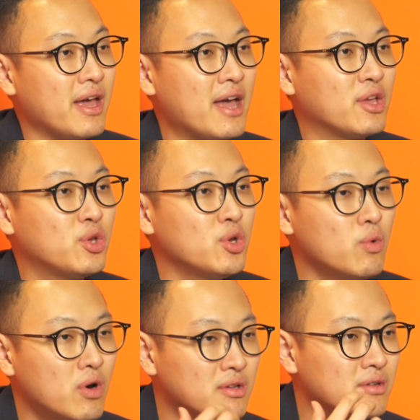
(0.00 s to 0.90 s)
And
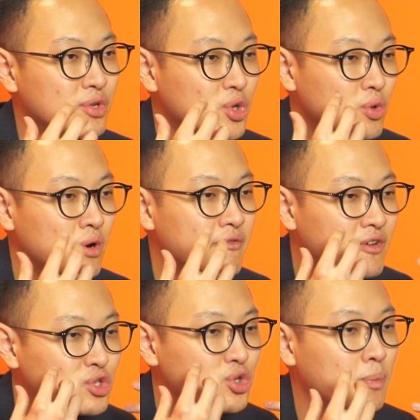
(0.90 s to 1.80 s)
your, your
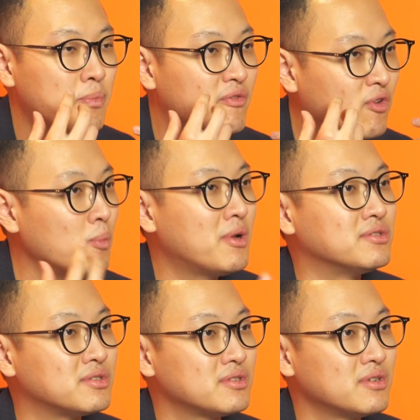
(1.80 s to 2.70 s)
virtual
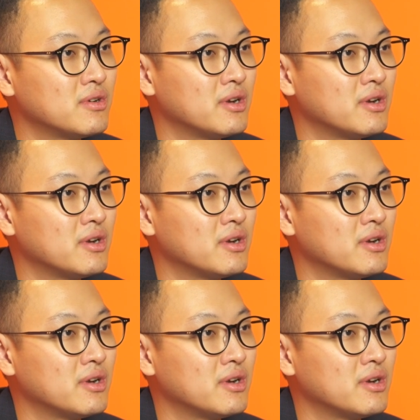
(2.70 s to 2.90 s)
performance